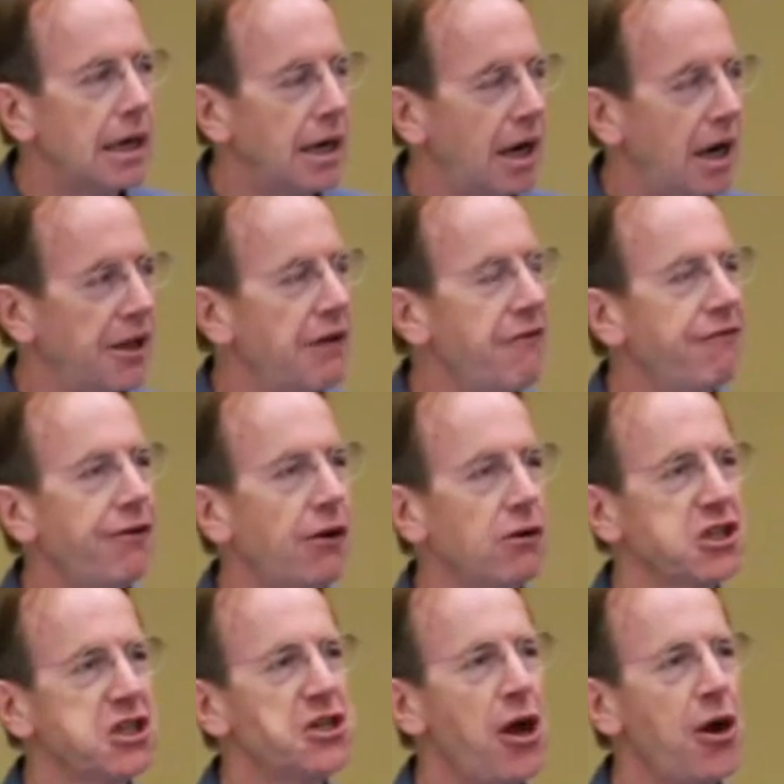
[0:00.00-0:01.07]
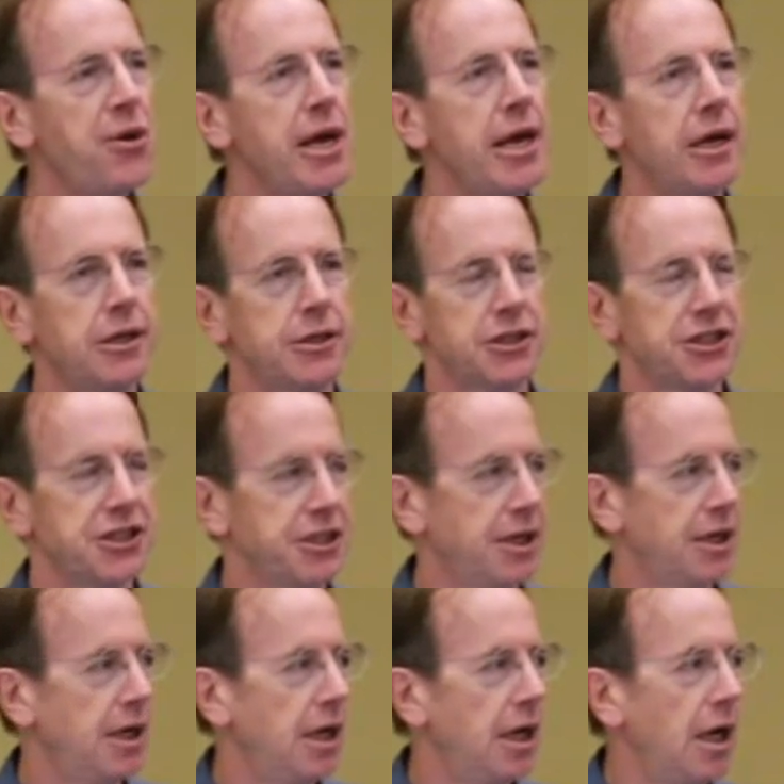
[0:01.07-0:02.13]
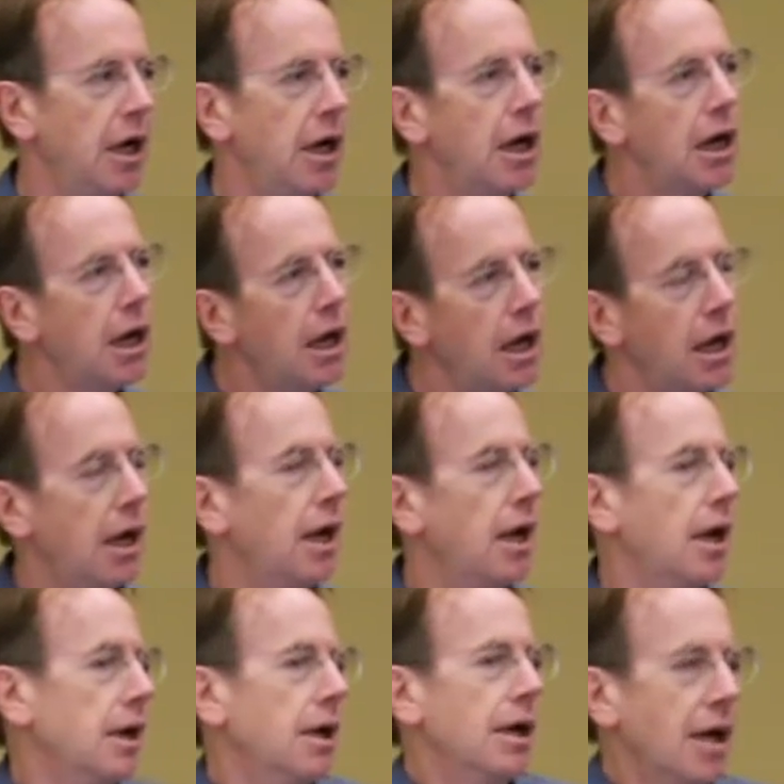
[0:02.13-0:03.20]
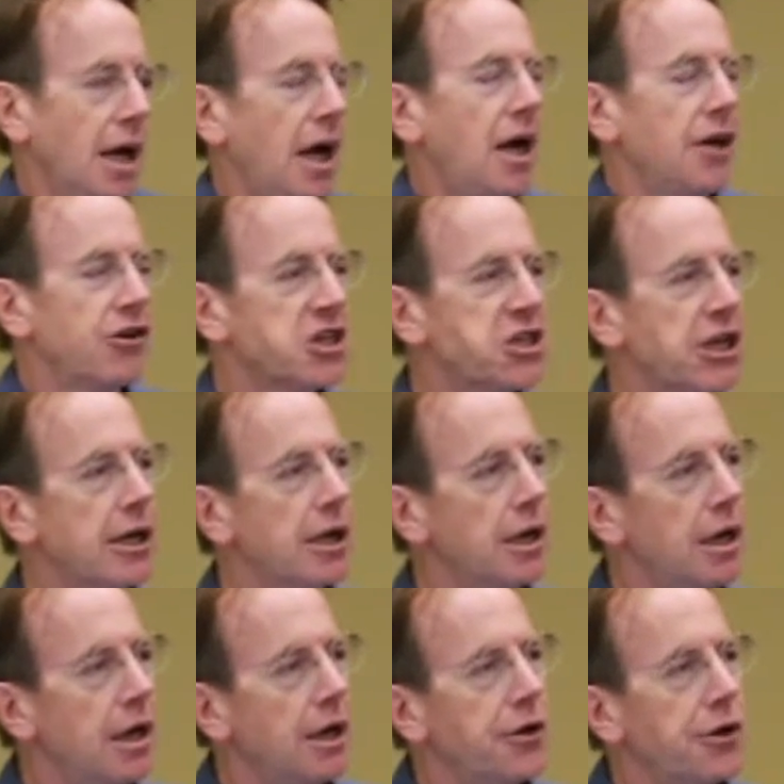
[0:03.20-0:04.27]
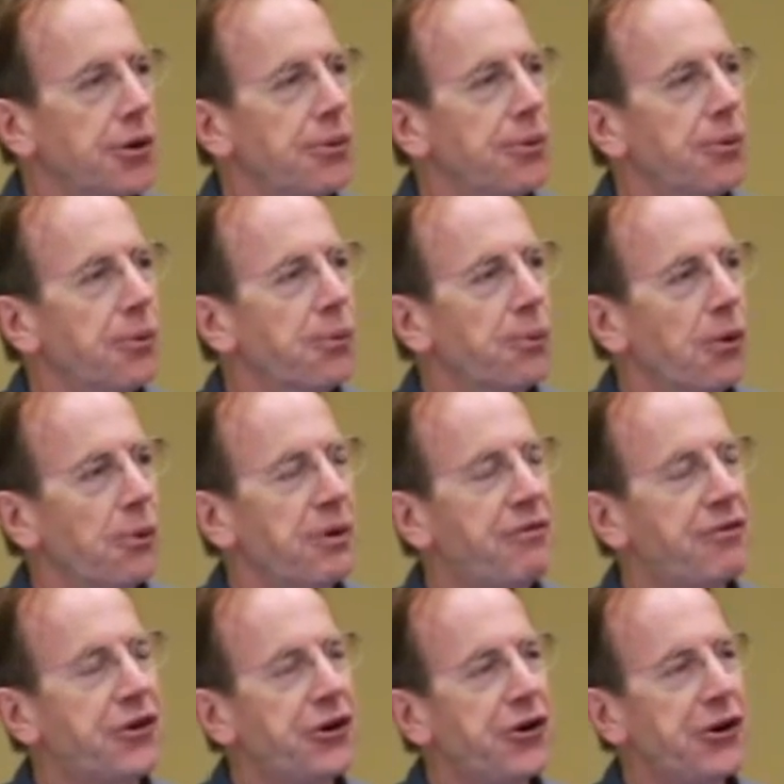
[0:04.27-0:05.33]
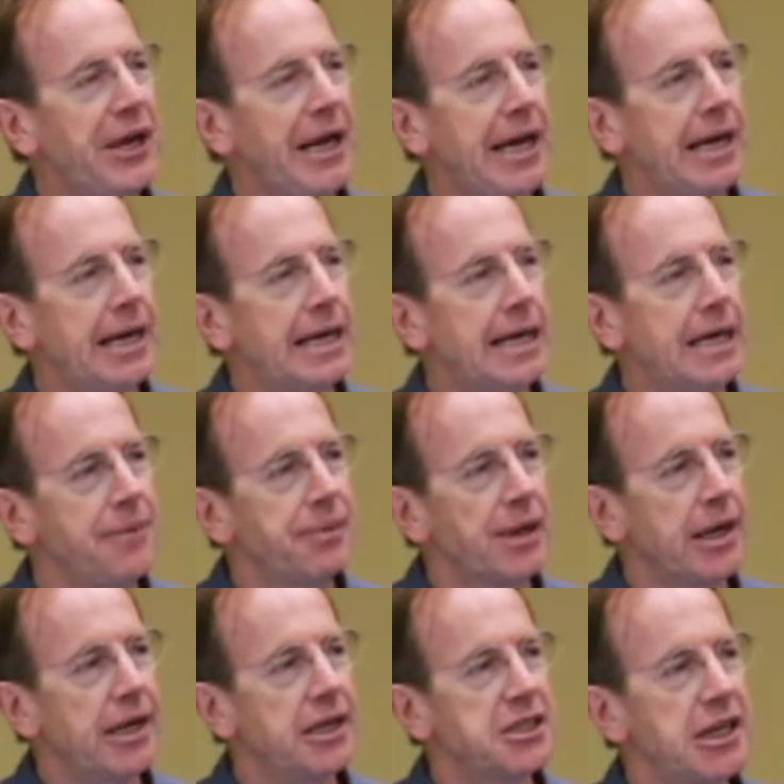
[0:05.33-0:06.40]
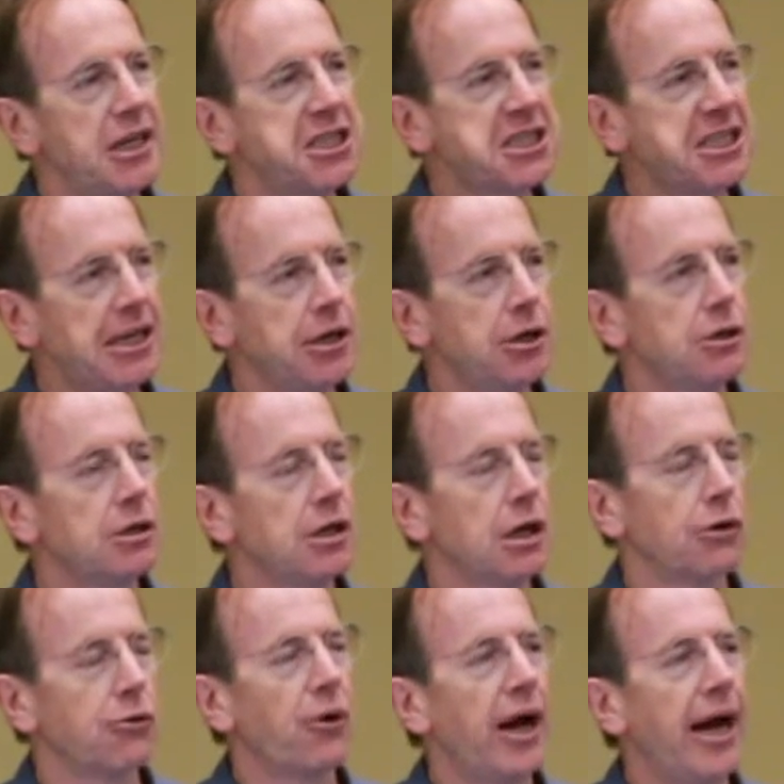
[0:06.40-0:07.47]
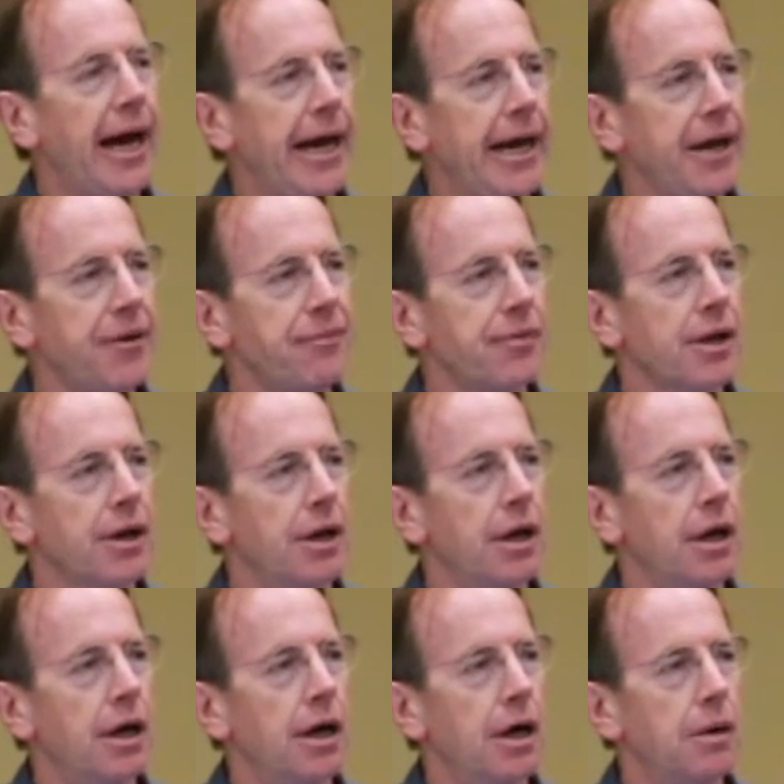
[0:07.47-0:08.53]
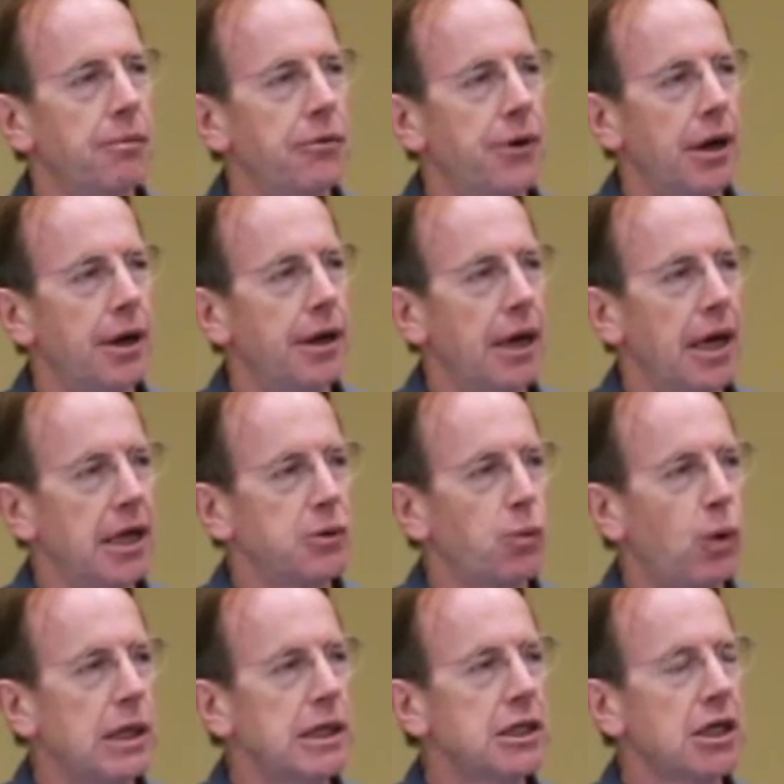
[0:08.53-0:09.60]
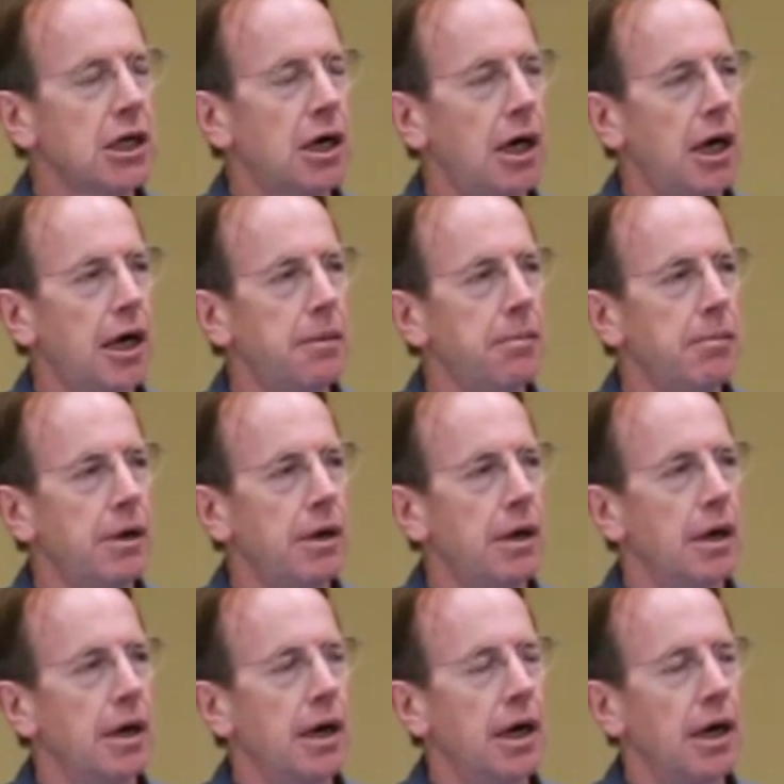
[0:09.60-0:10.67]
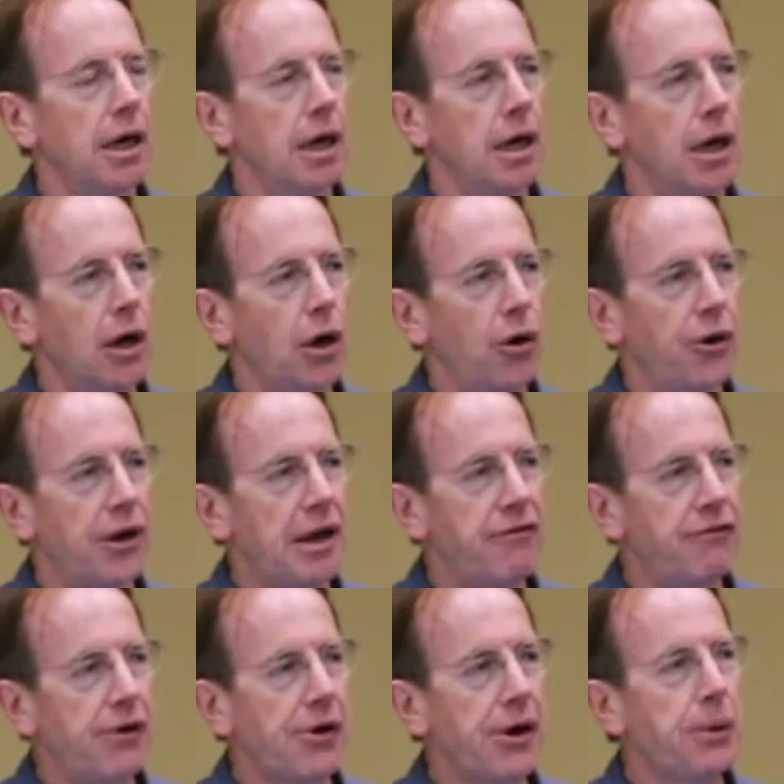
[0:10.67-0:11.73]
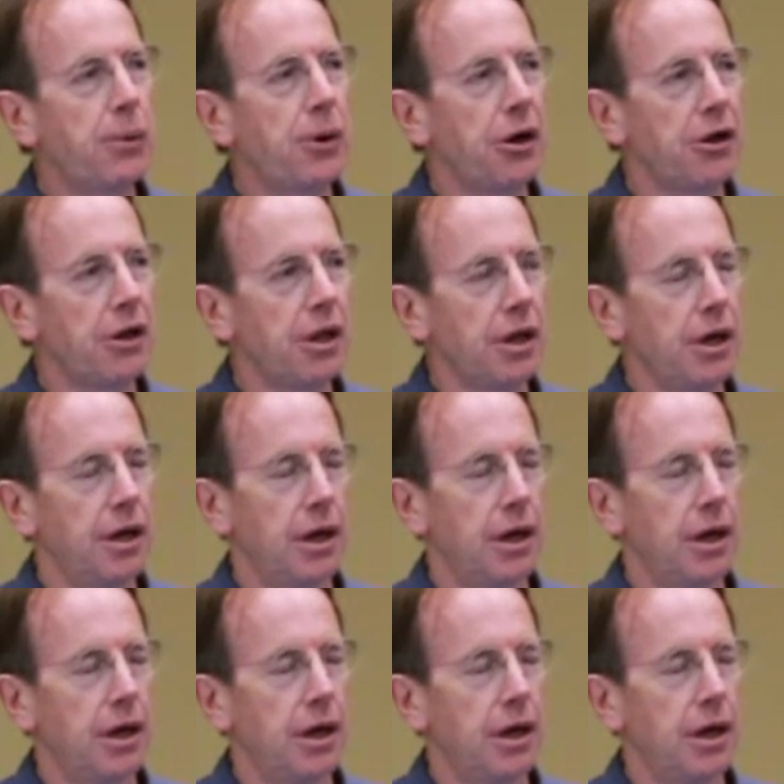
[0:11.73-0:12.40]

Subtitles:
Are they false known hits? I just think what we've got here is a single array done at one time on a very well